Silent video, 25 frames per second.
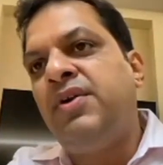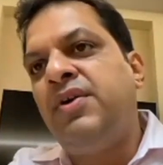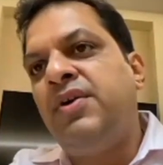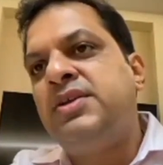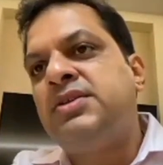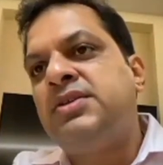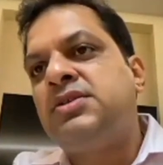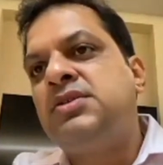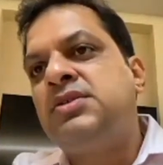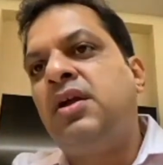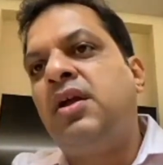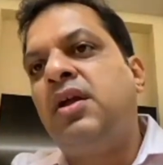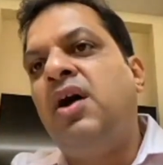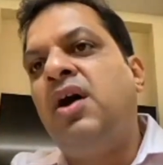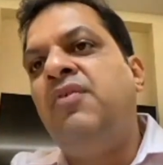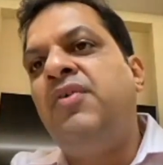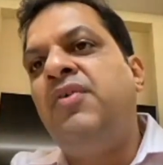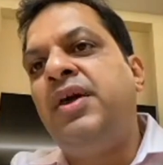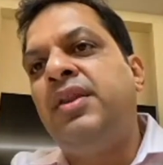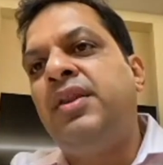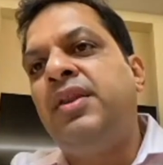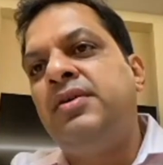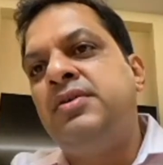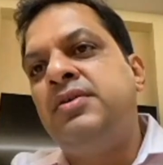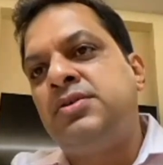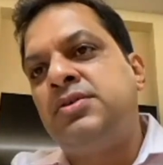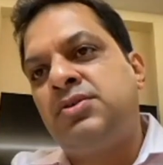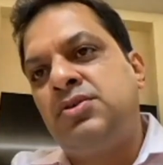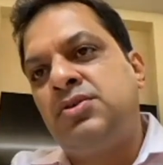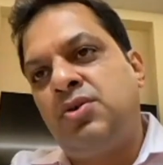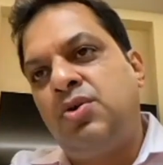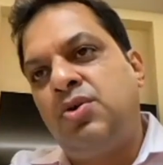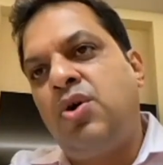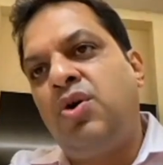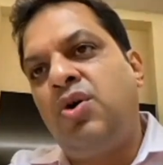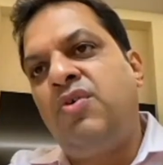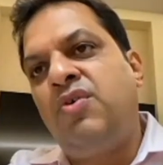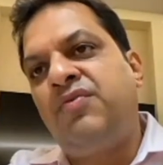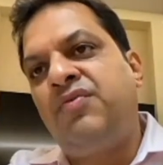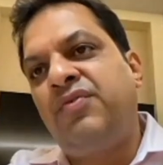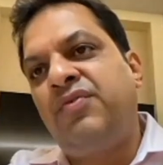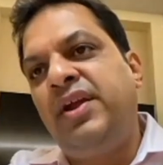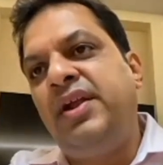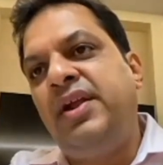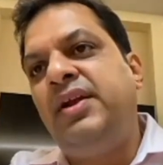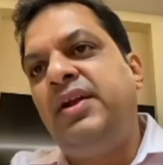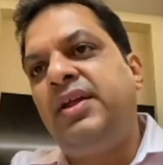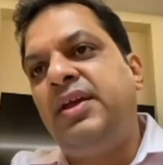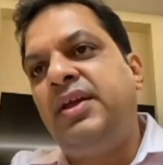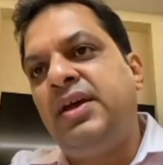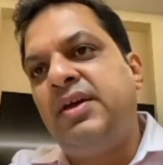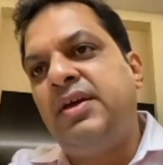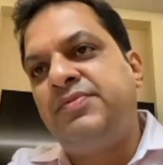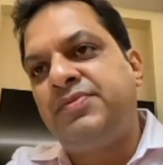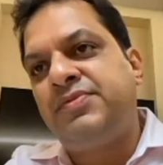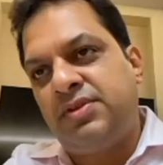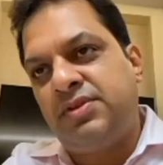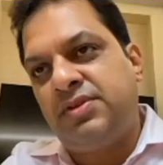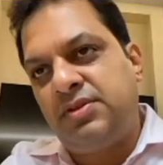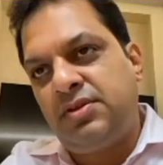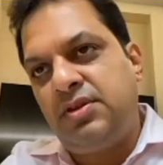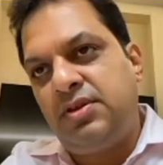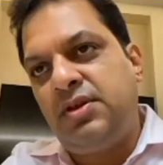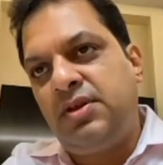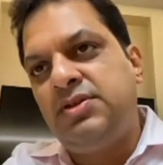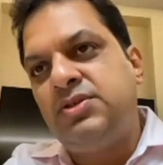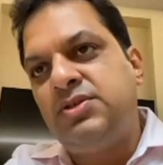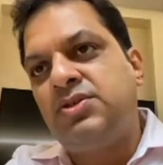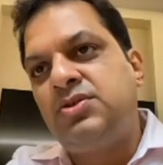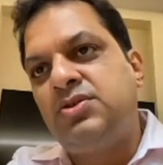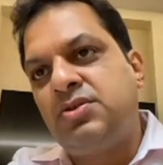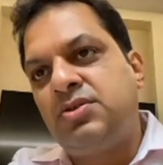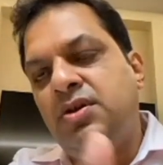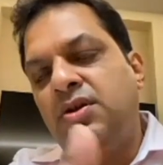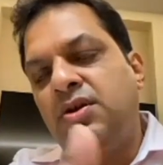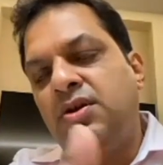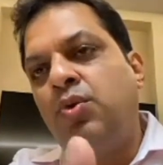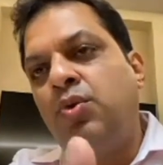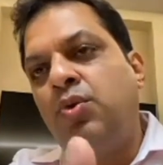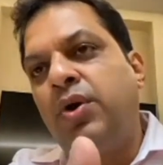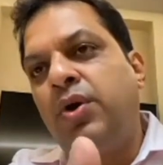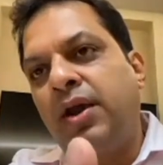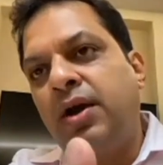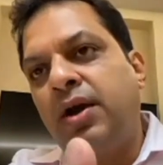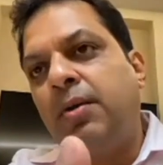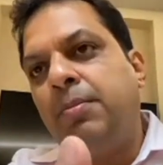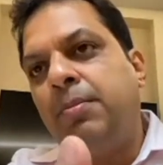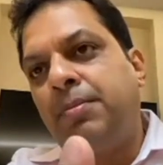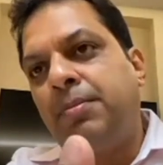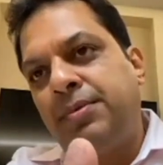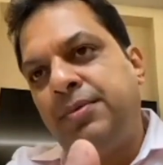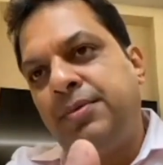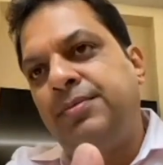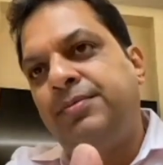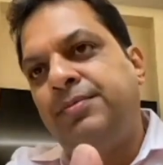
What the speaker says: investor awareness of ETFs is going up.